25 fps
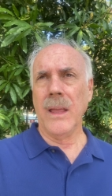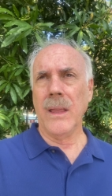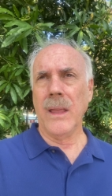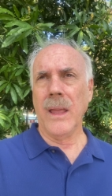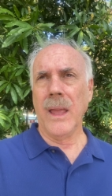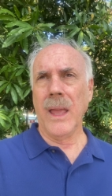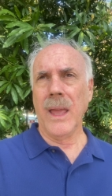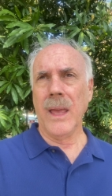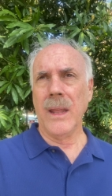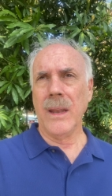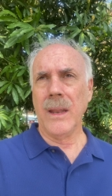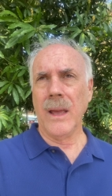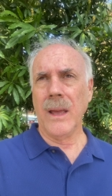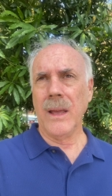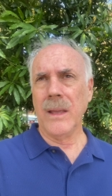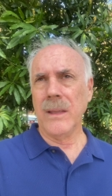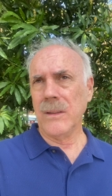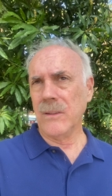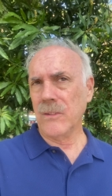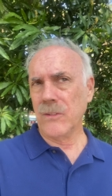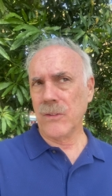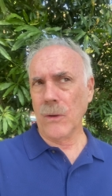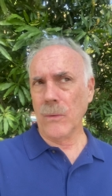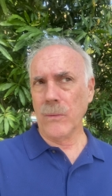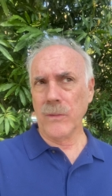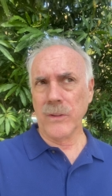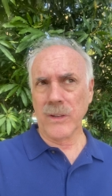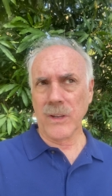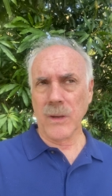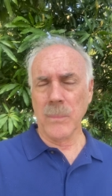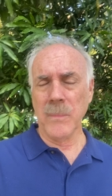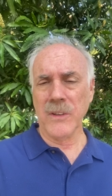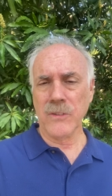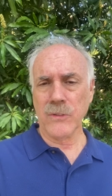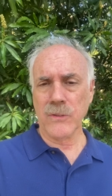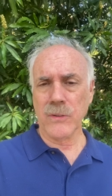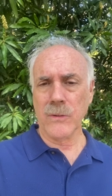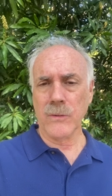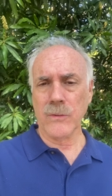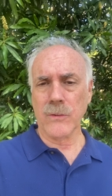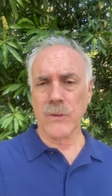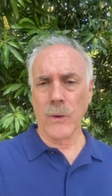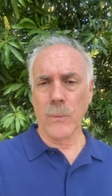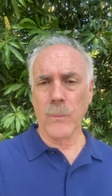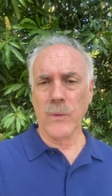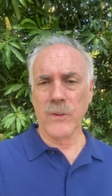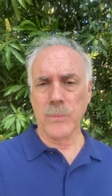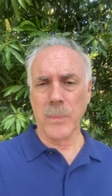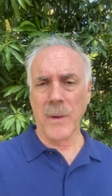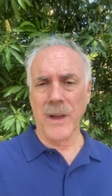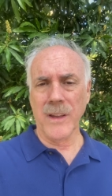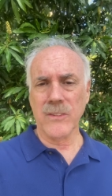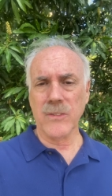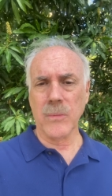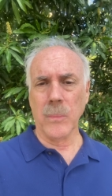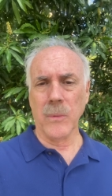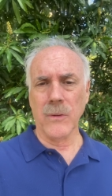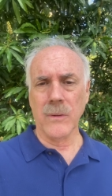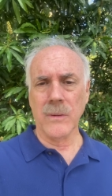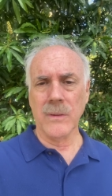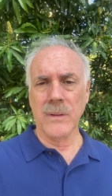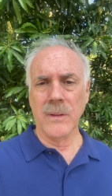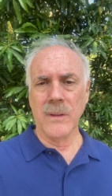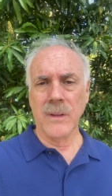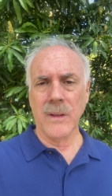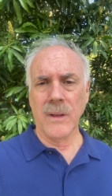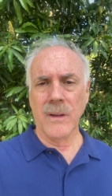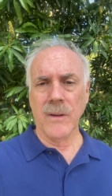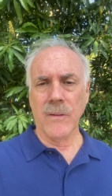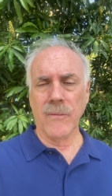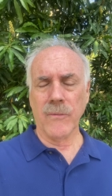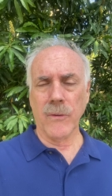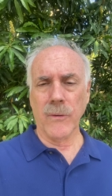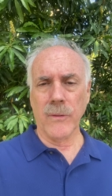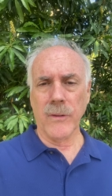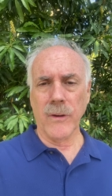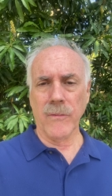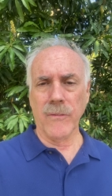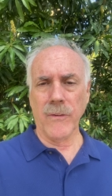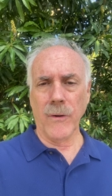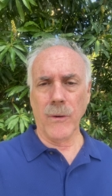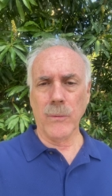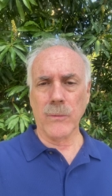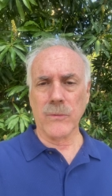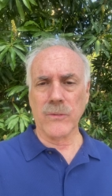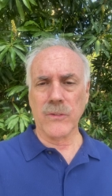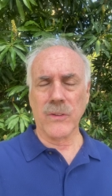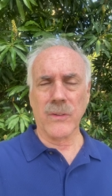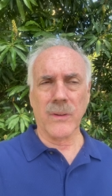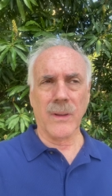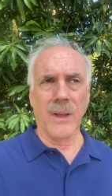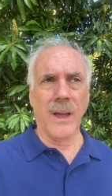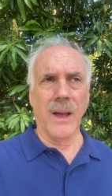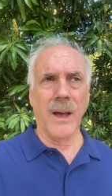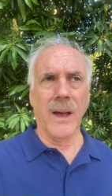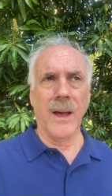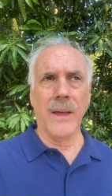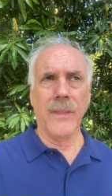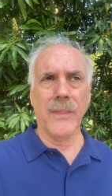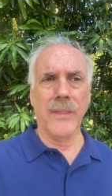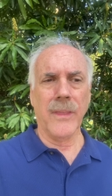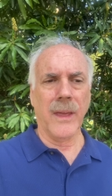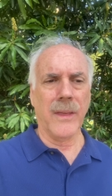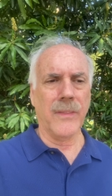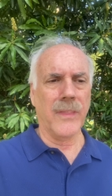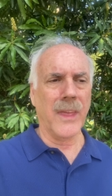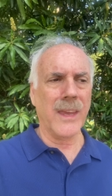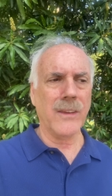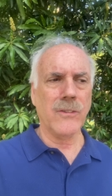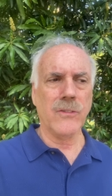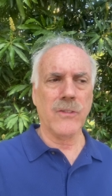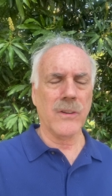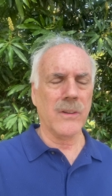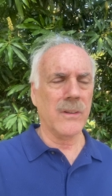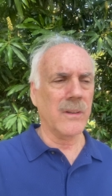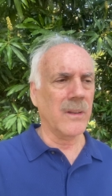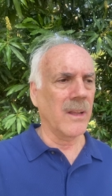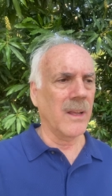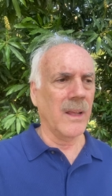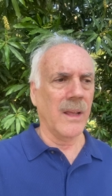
And so the commissioners are responsible for their votes. They should,